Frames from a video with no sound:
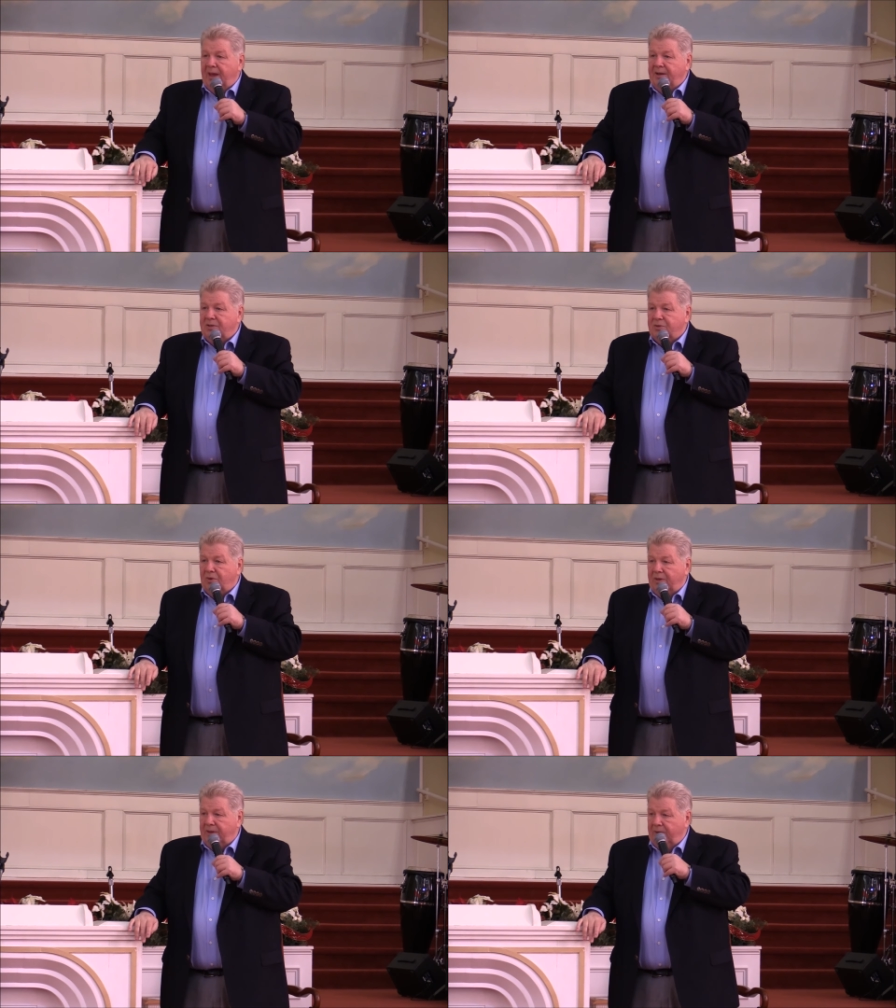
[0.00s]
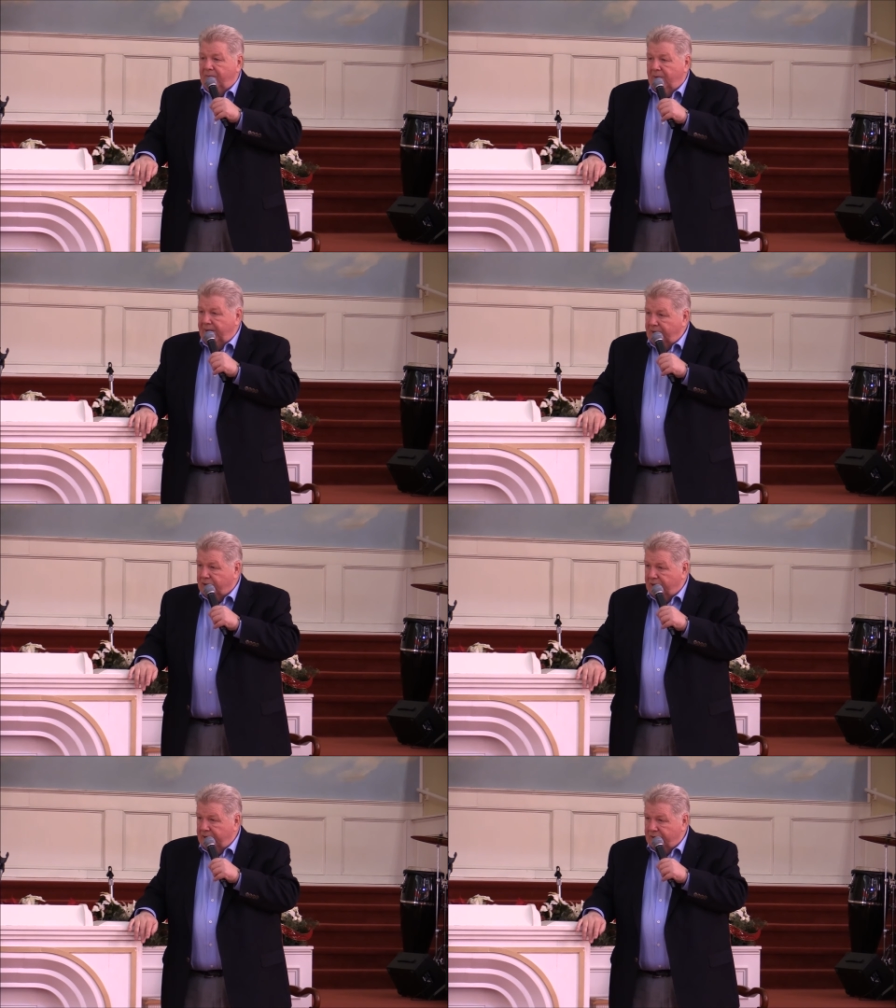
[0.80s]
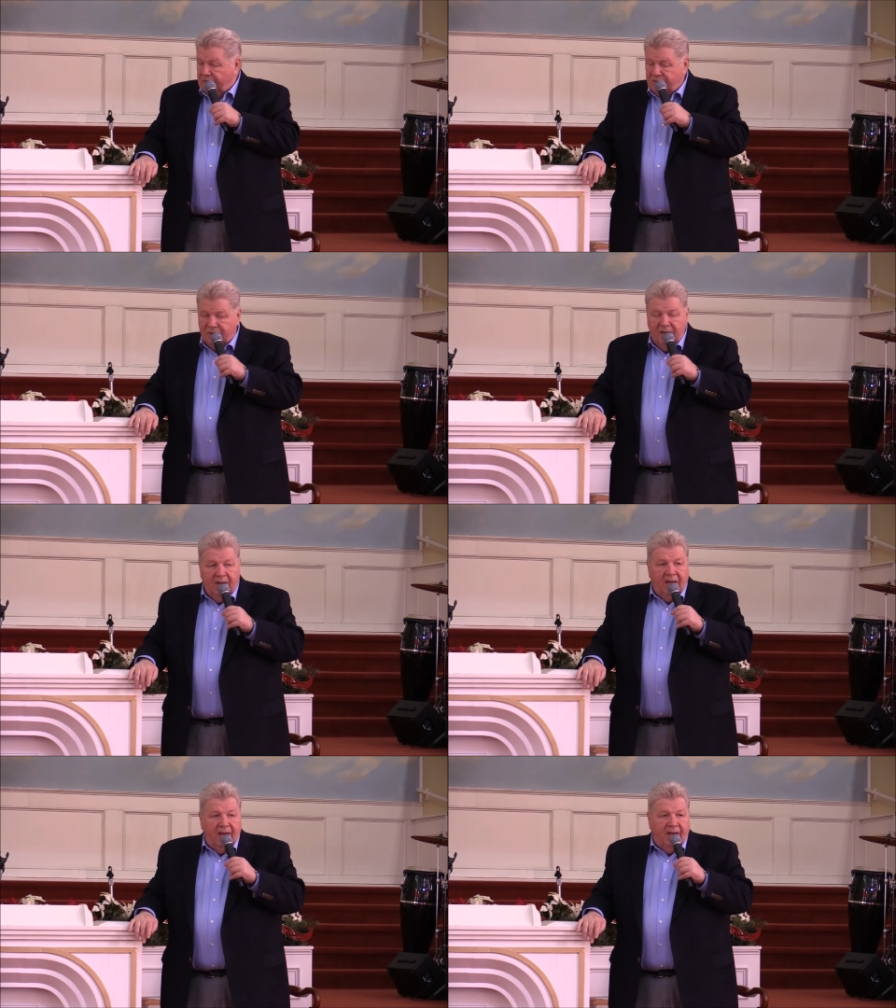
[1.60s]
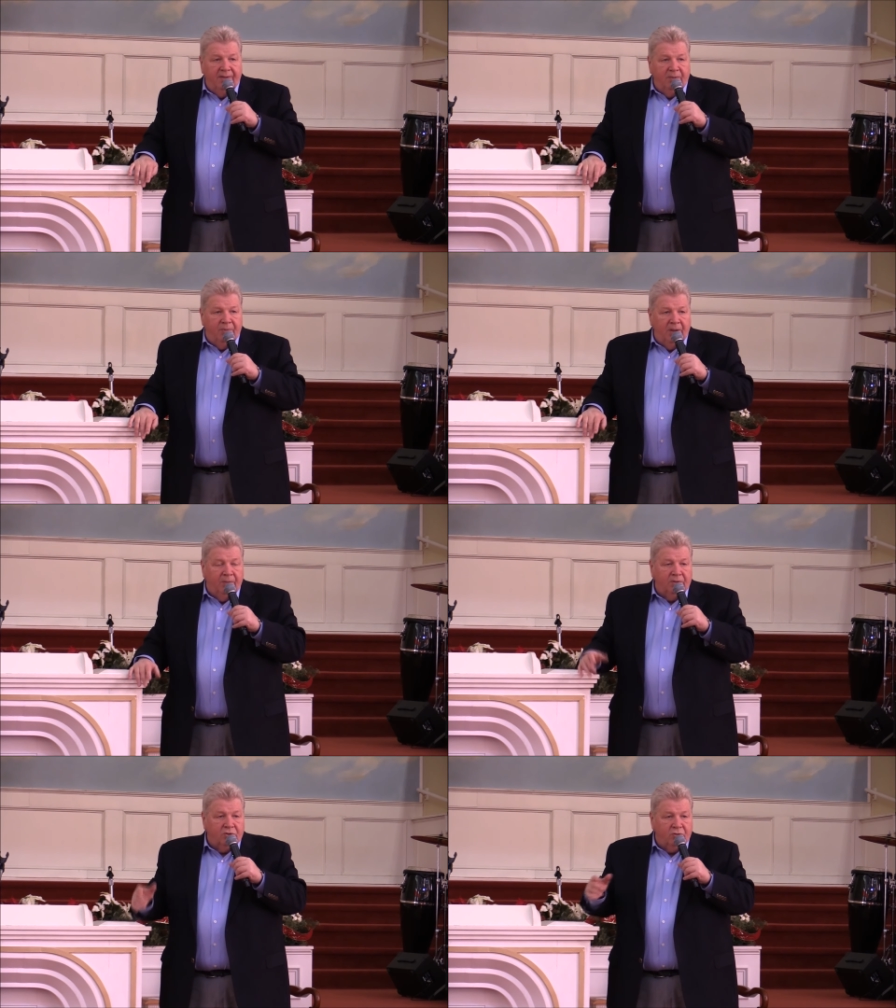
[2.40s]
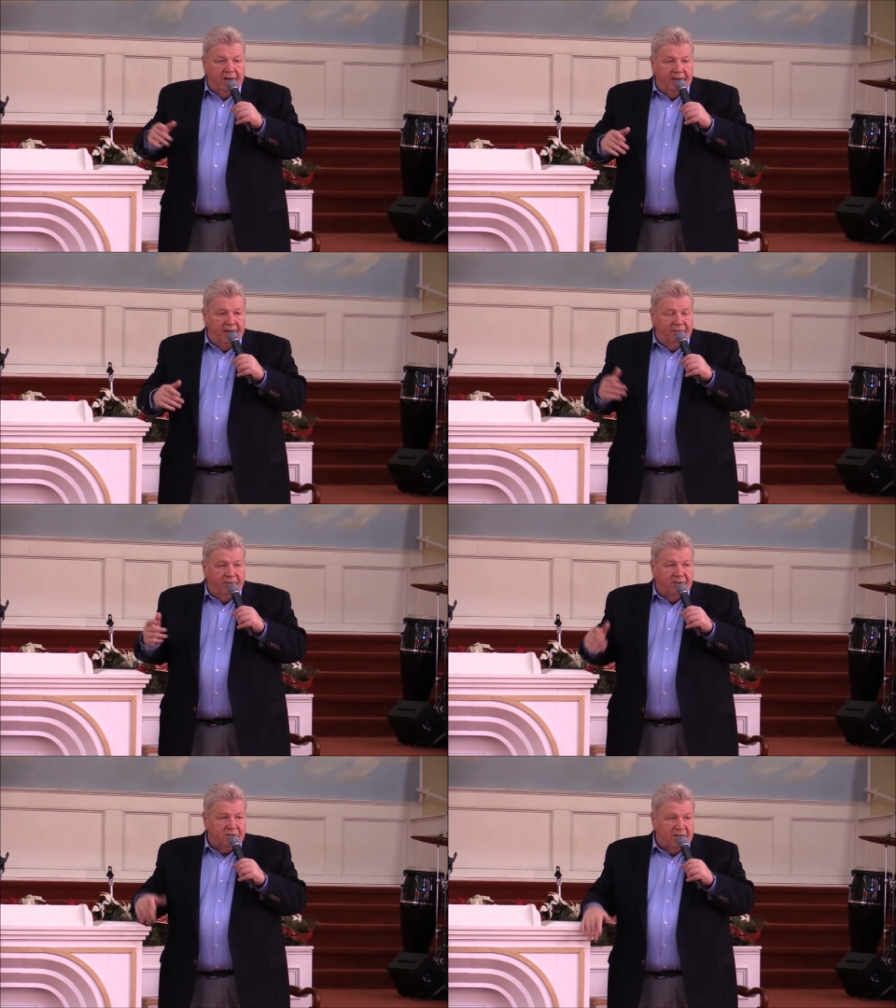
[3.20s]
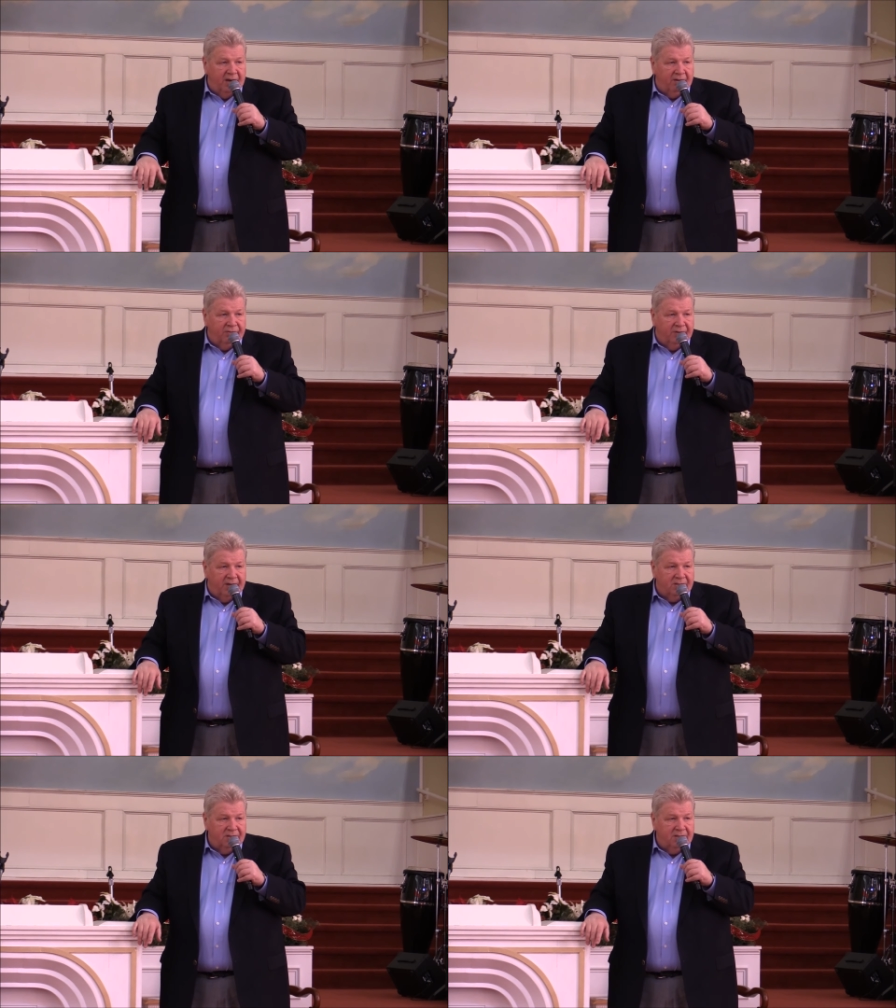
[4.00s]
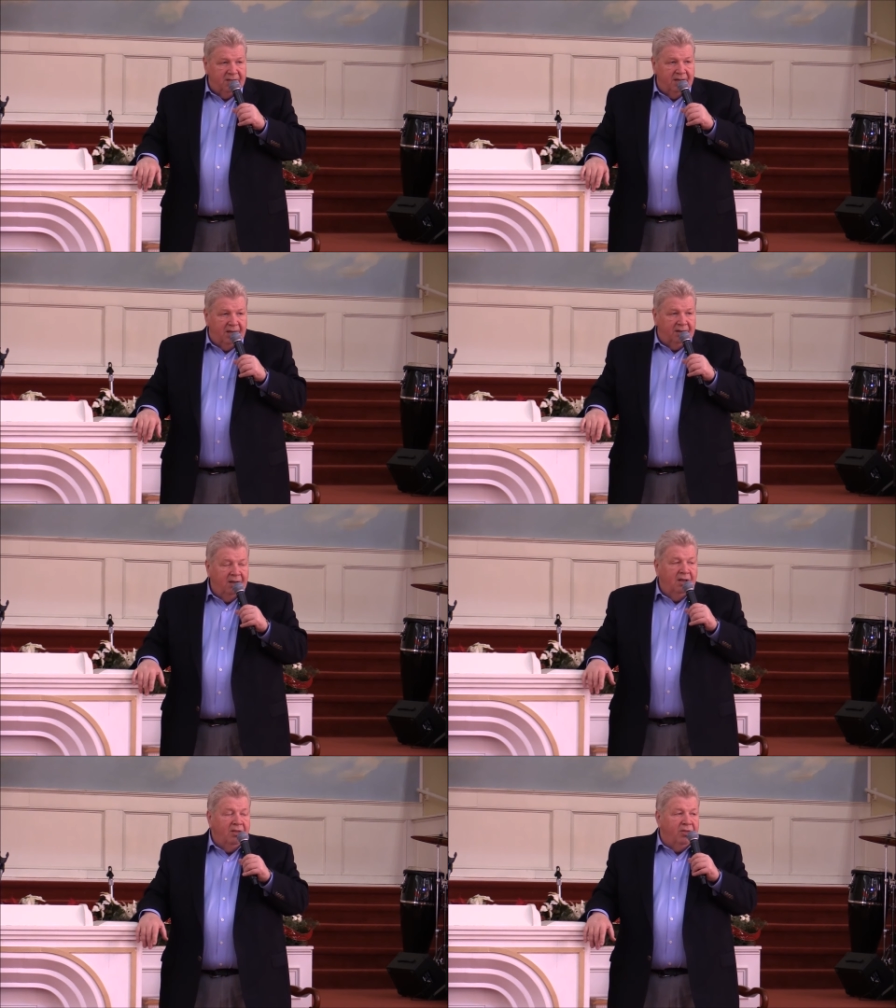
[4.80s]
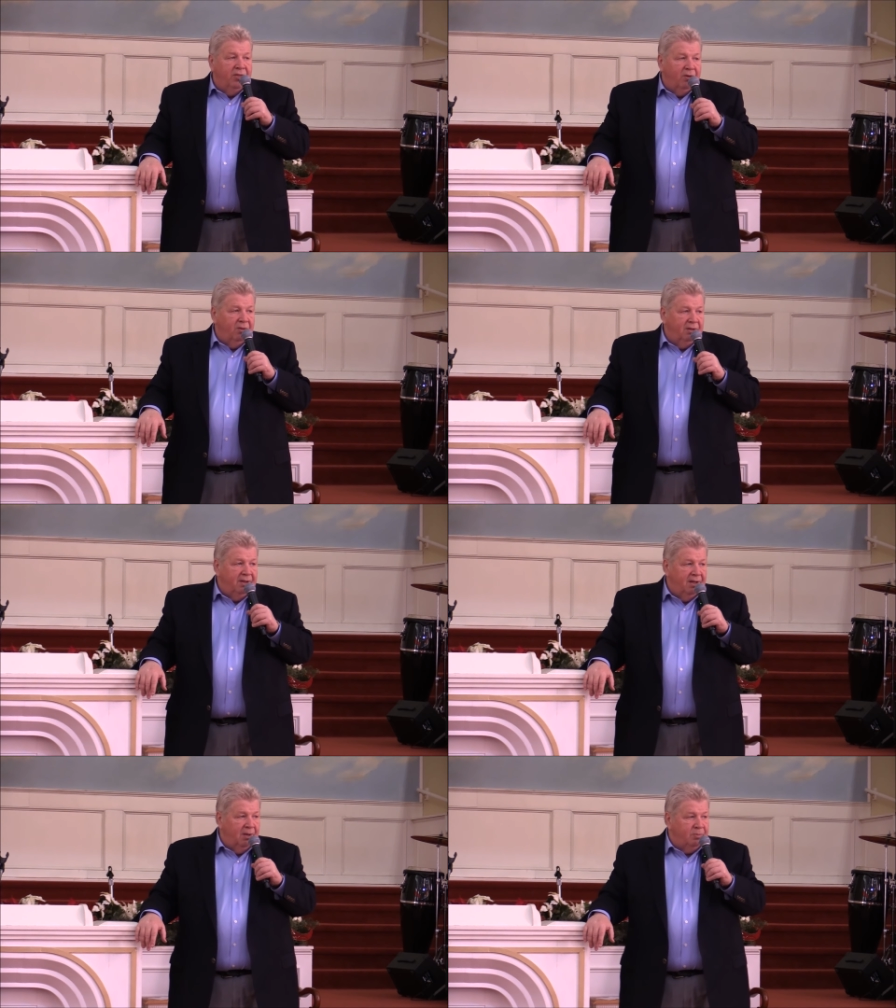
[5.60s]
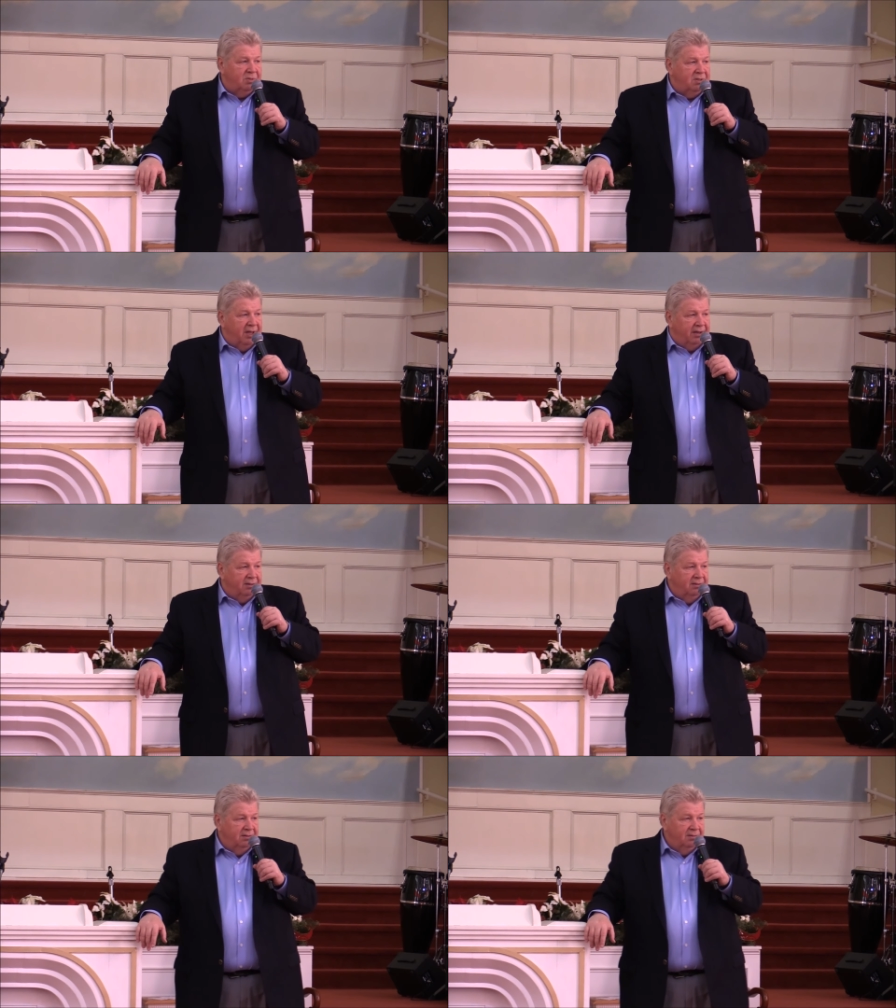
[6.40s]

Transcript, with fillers: and he saw the money changers and the people trading for the sacrifices, he got thoroughly upset.